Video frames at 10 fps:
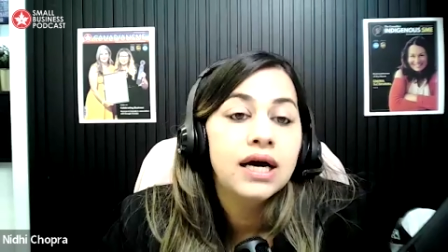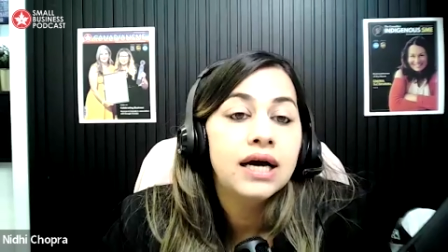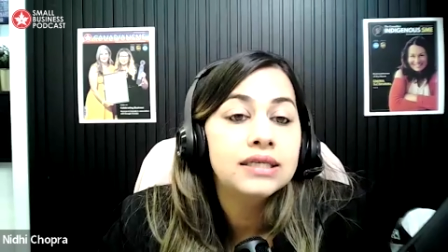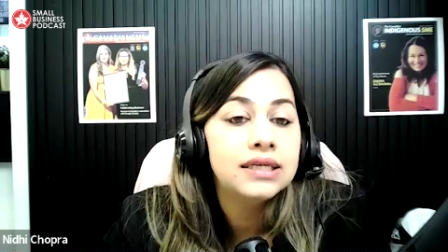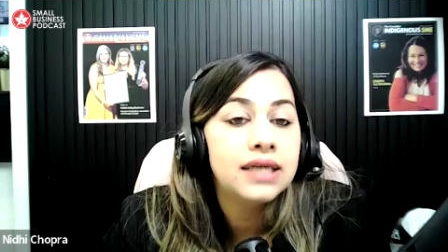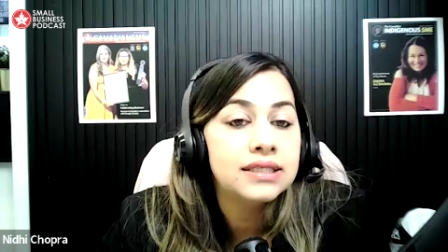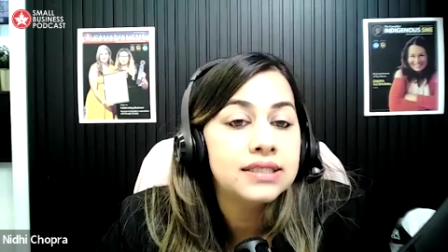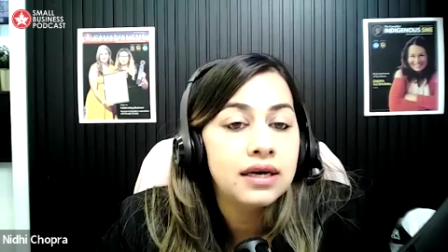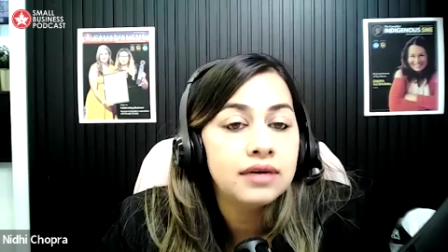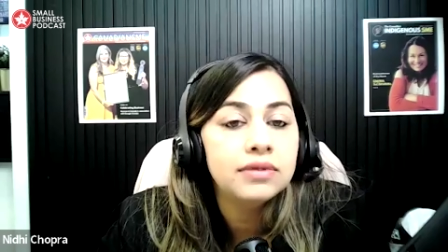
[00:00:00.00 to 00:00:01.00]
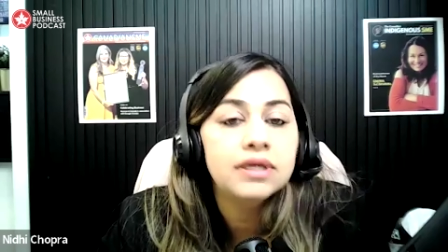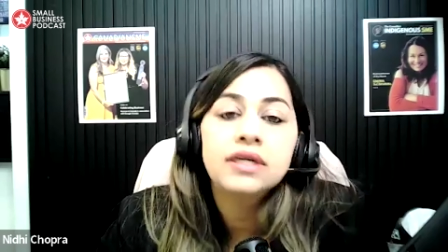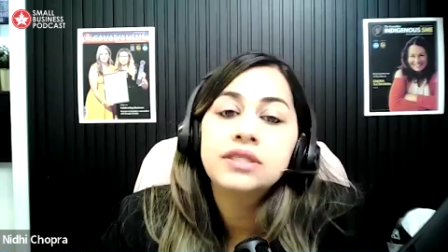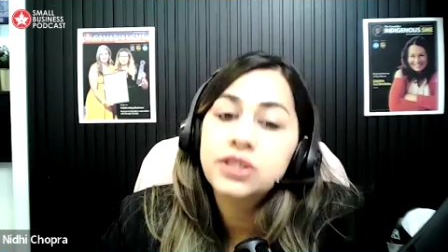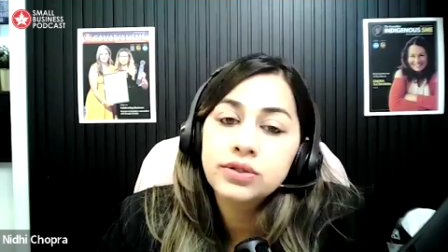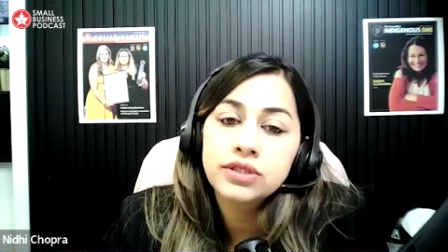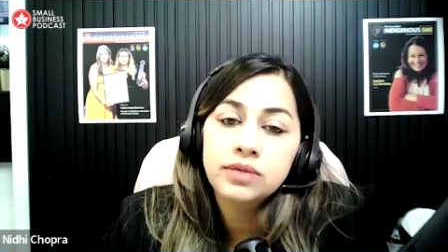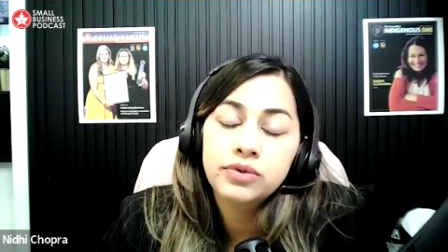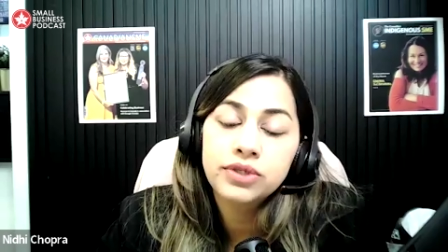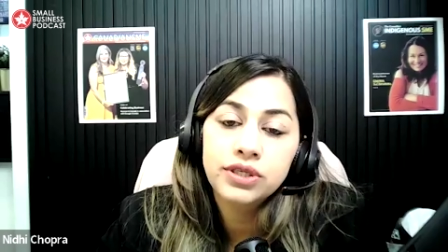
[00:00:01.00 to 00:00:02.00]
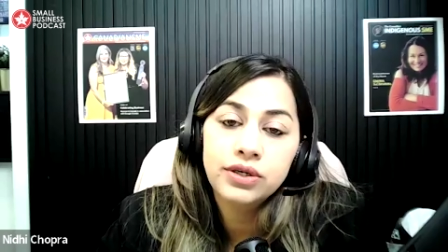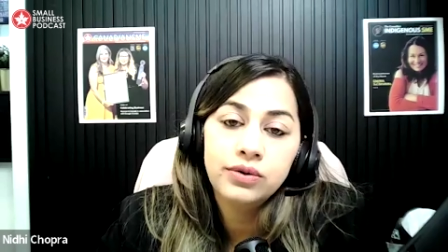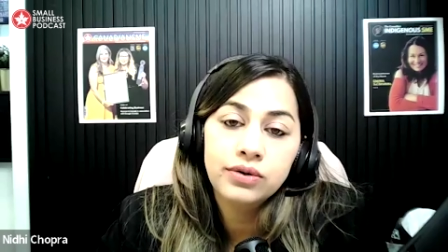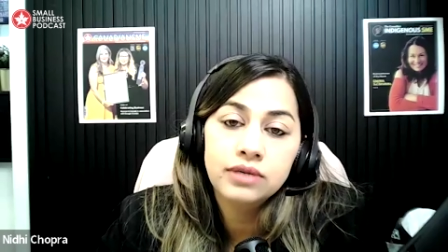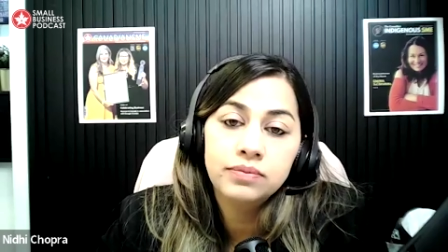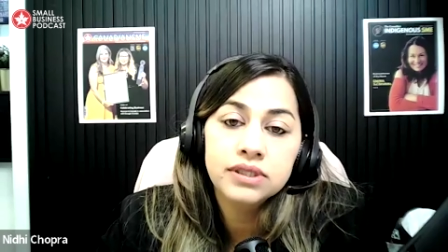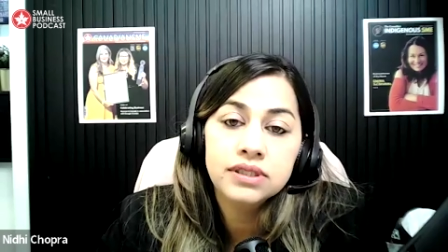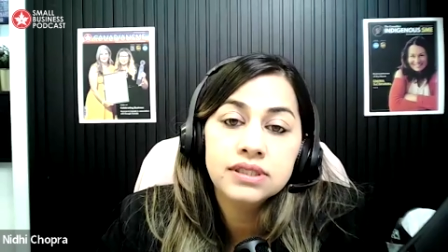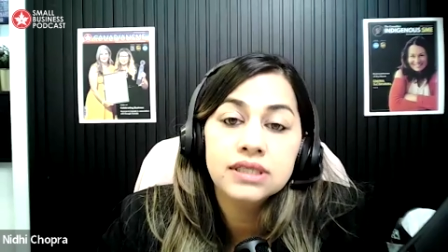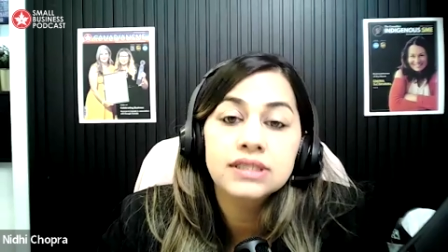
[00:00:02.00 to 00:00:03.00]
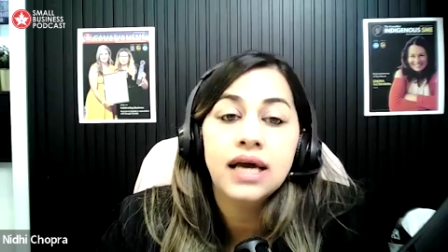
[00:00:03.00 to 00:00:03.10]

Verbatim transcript: Until next time, continue supporting your local businesses